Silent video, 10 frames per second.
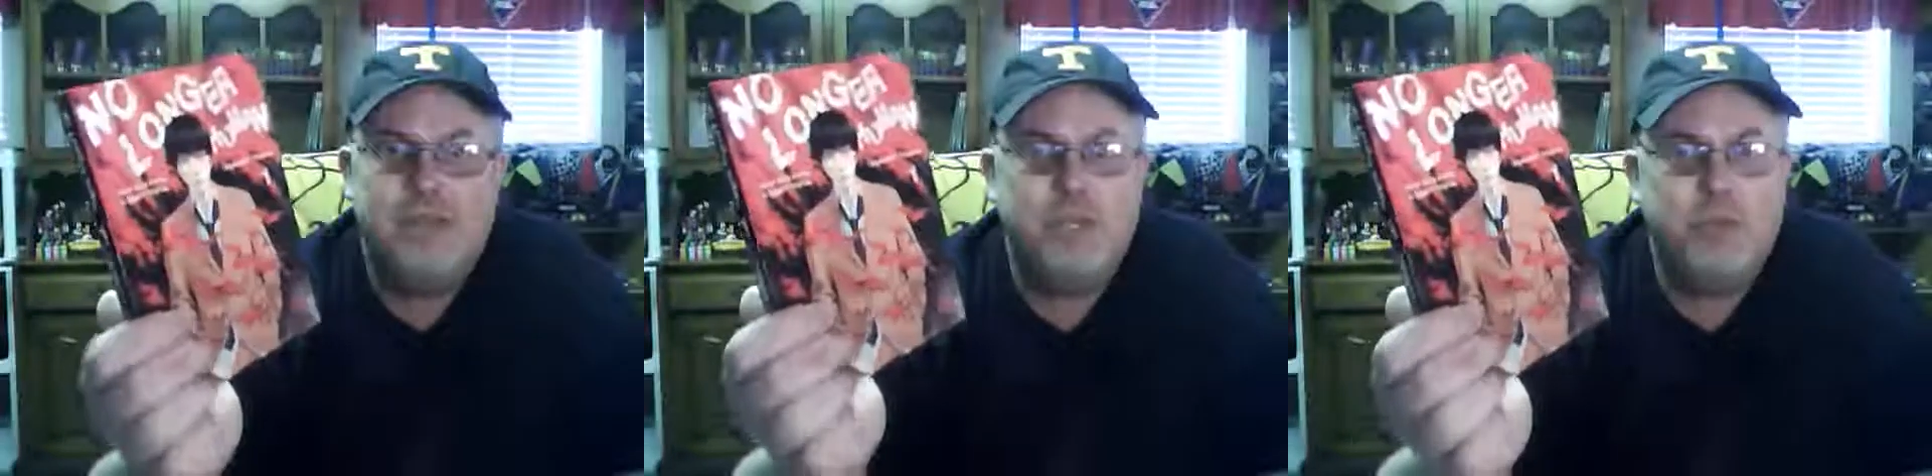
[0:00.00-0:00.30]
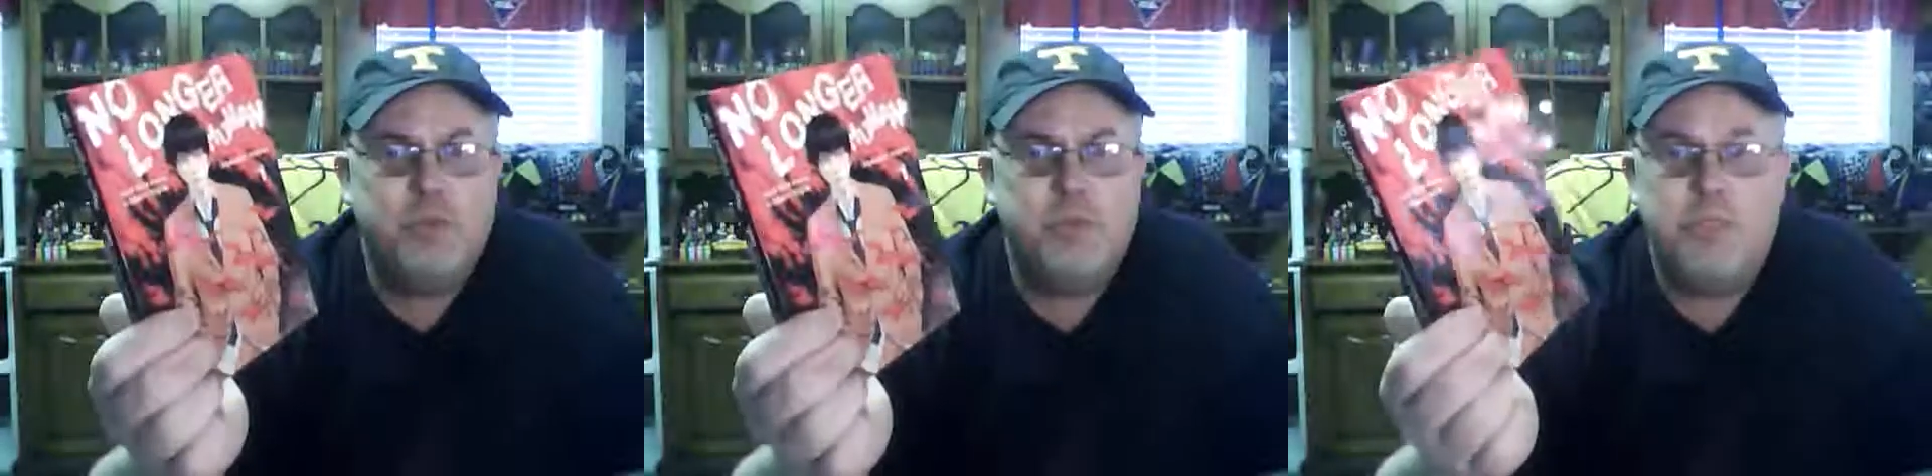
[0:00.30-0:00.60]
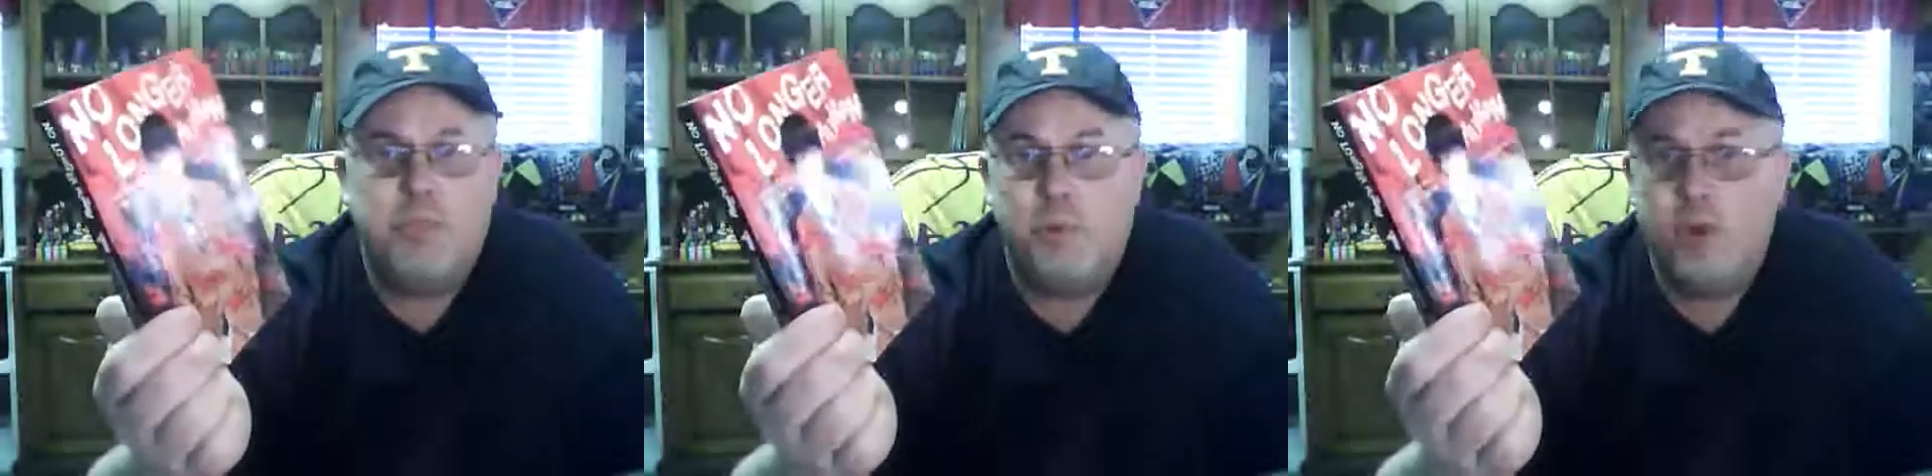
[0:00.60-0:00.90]
Deals
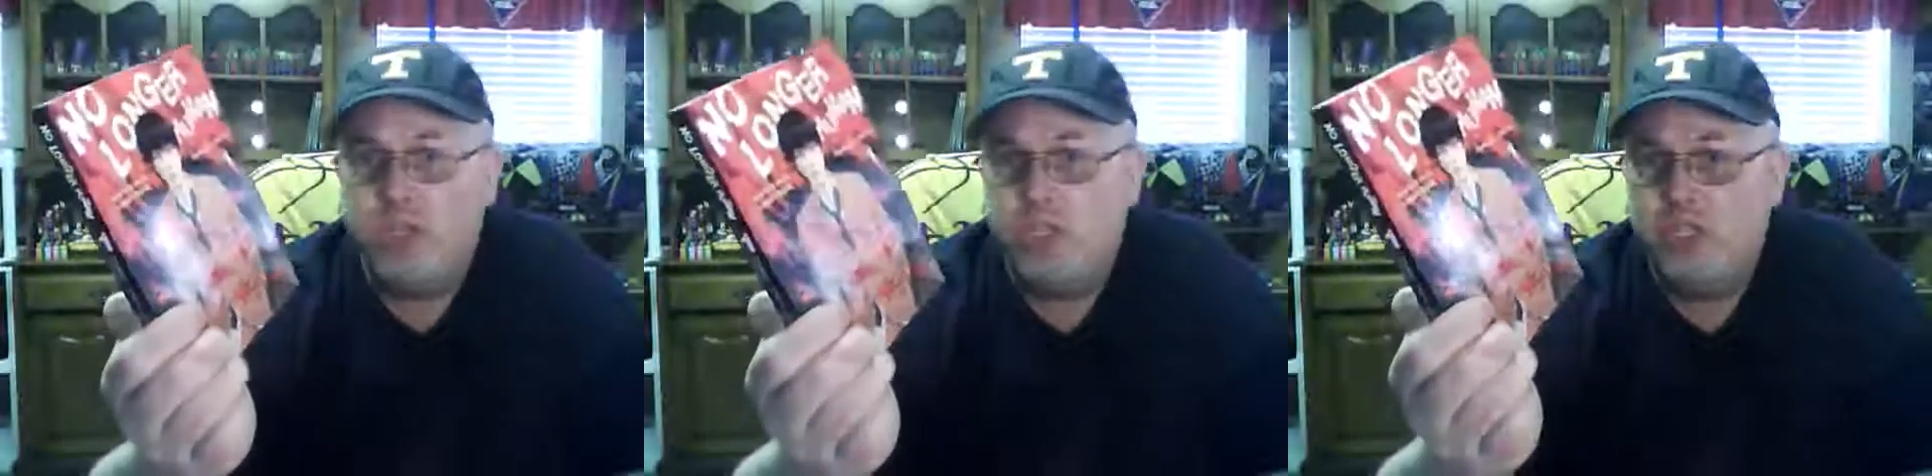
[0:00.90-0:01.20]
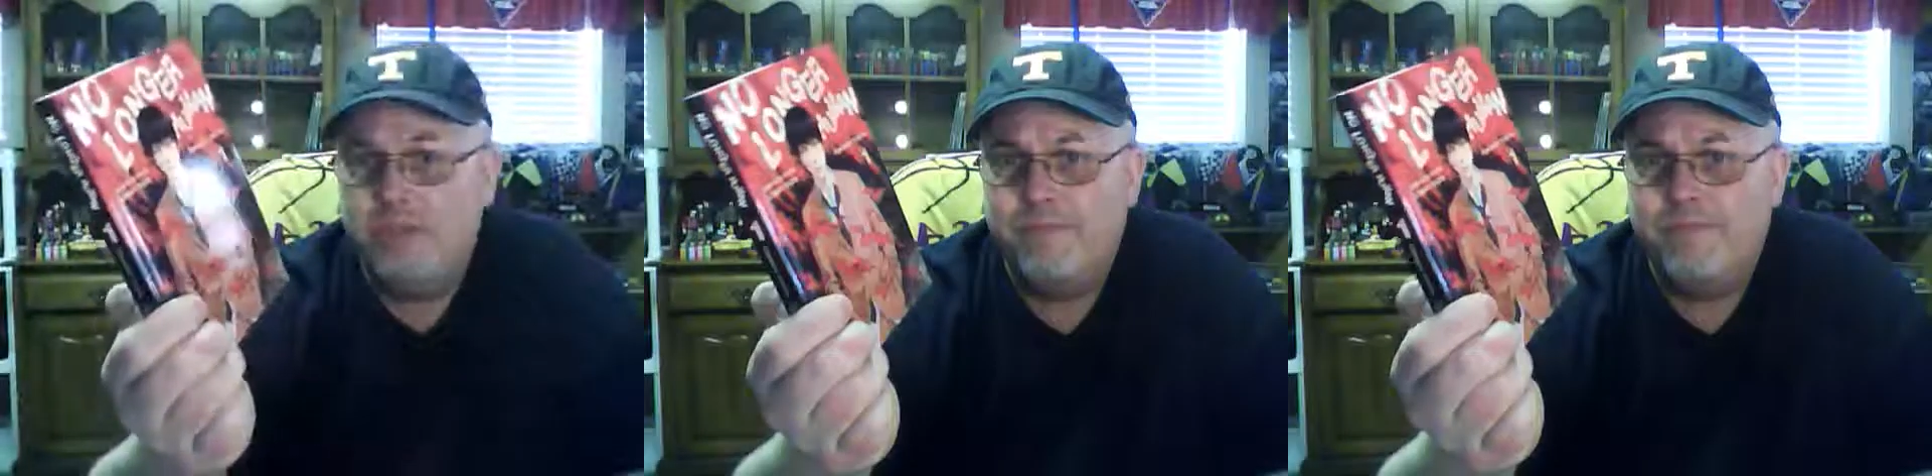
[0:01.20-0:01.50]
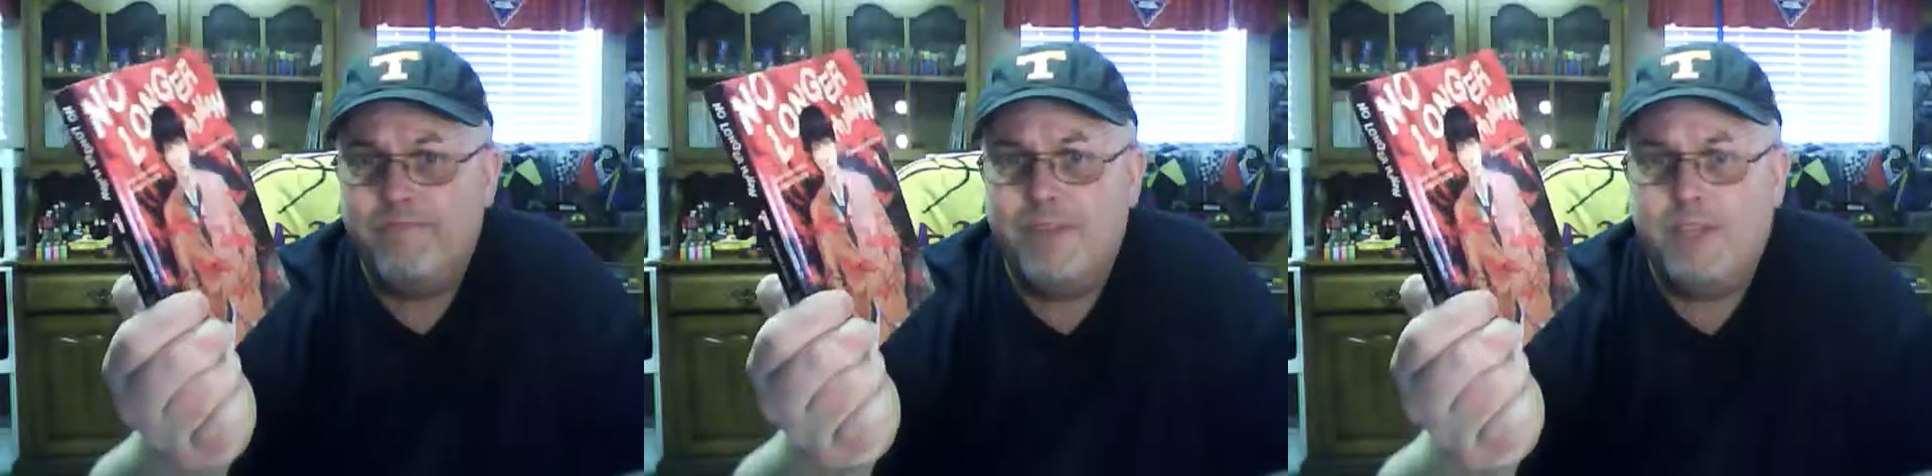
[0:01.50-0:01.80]
with depression,
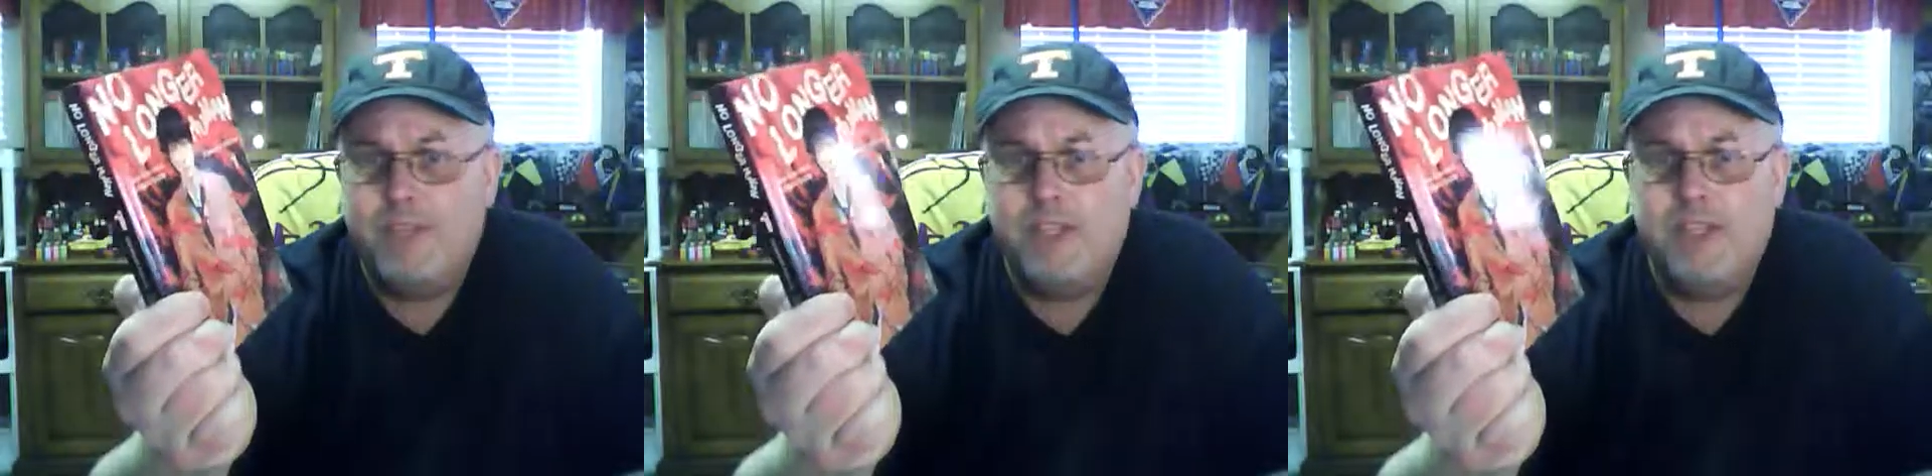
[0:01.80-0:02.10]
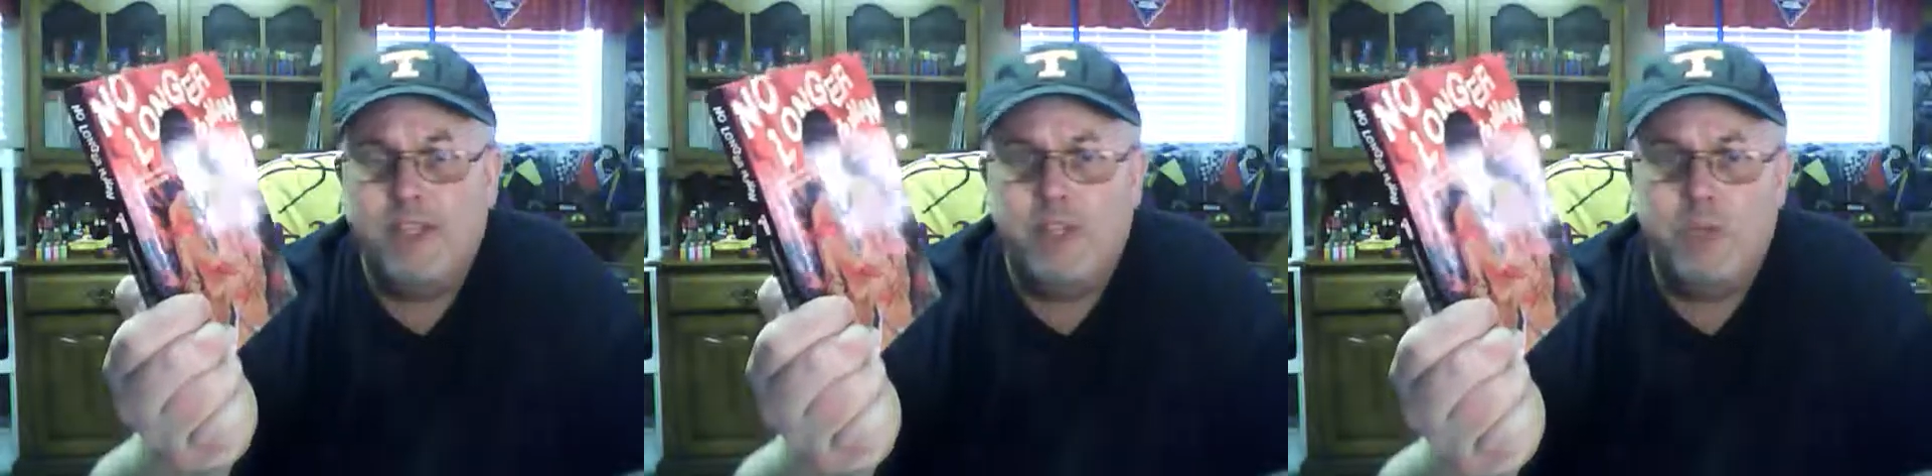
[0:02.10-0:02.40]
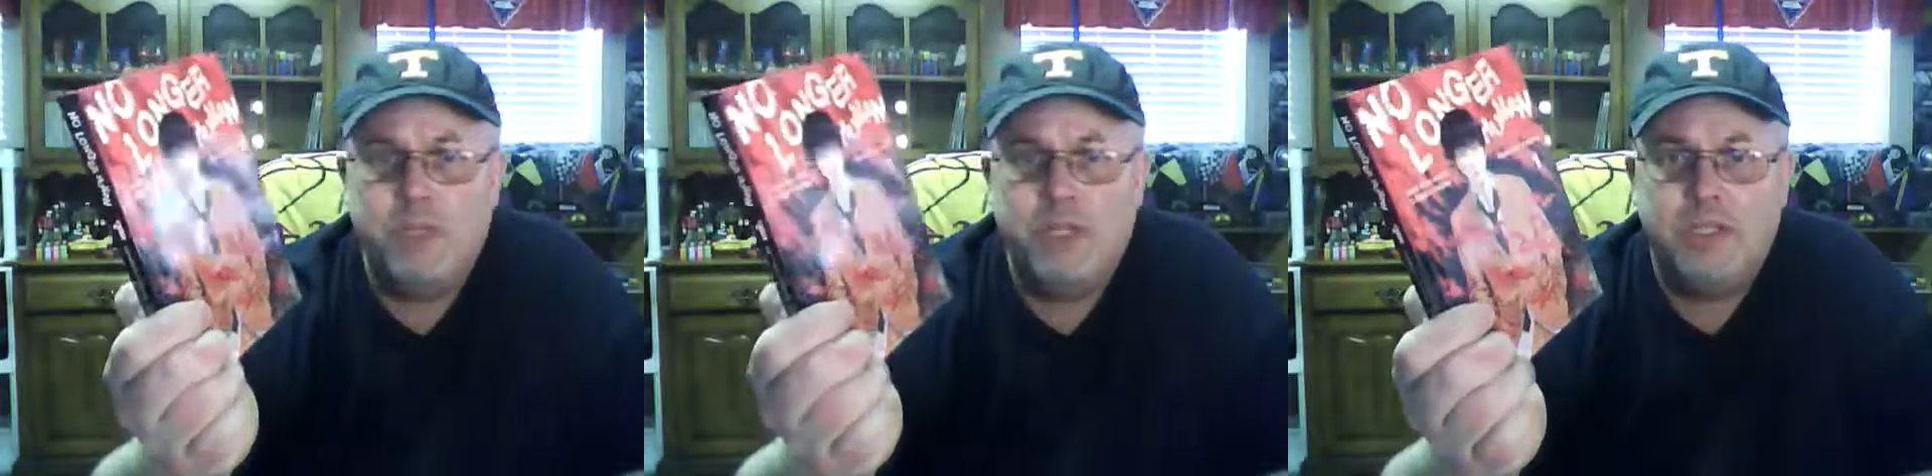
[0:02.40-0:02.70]

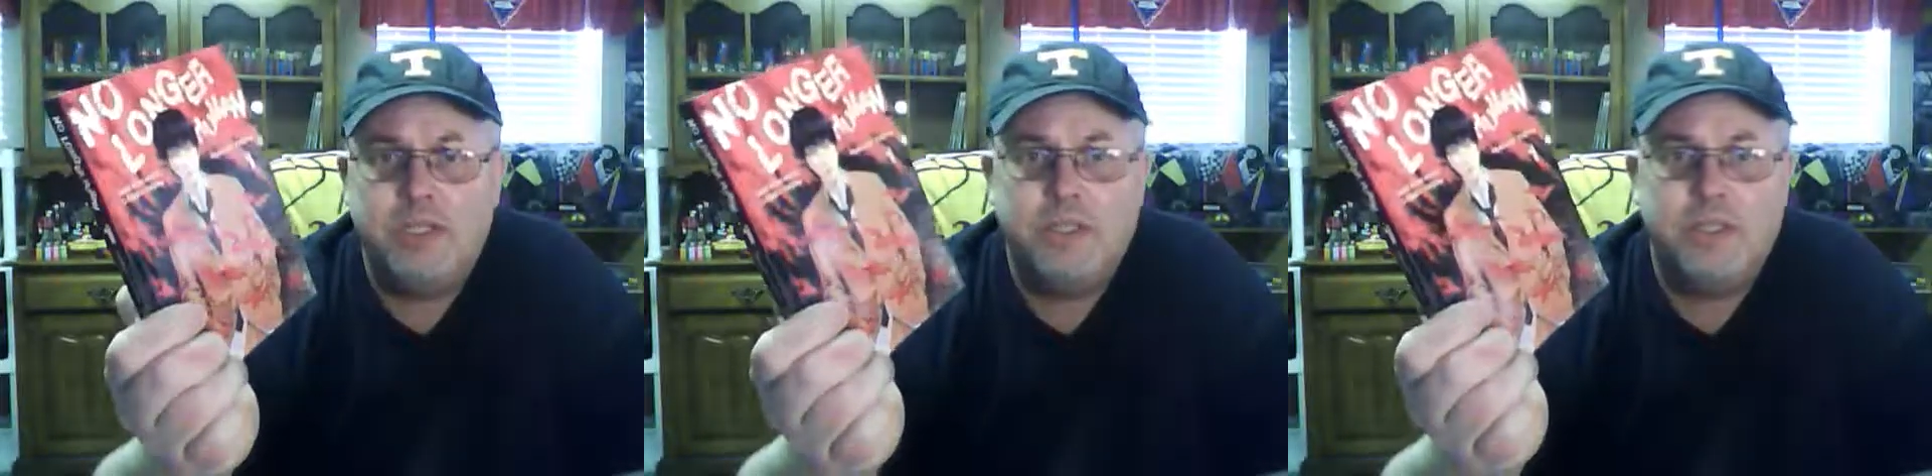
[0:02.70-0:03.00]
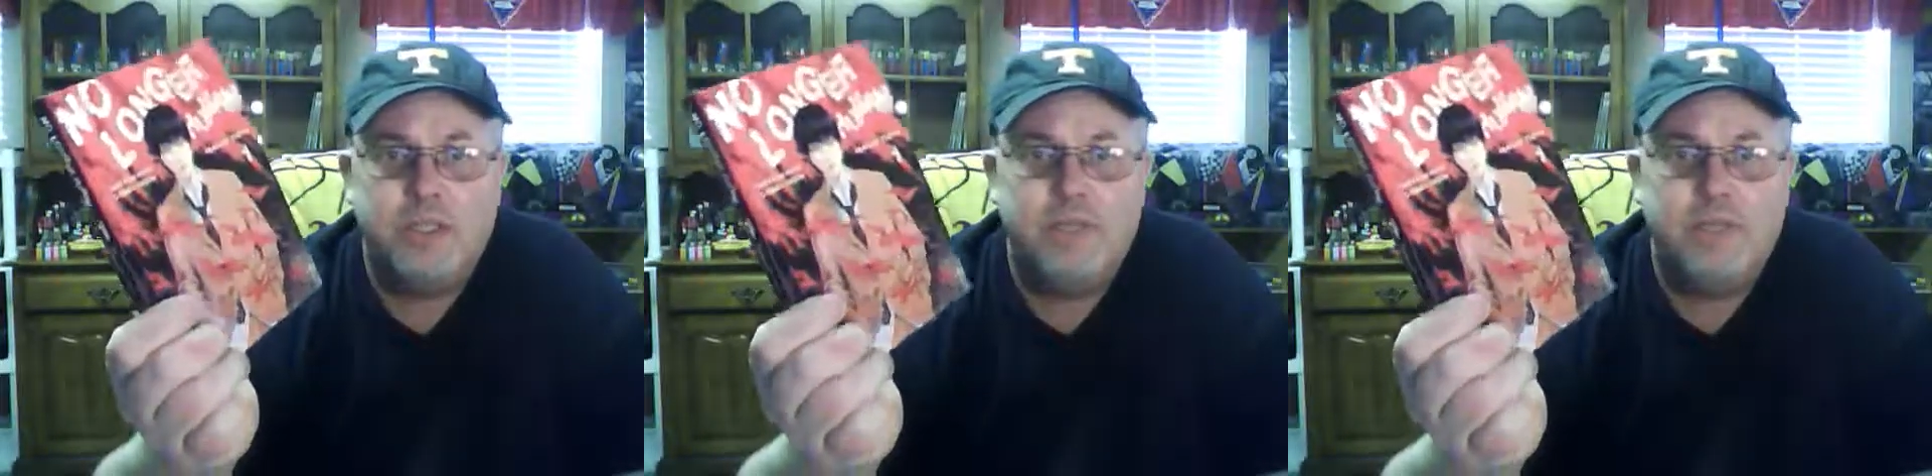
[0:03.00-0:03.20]
loneliness,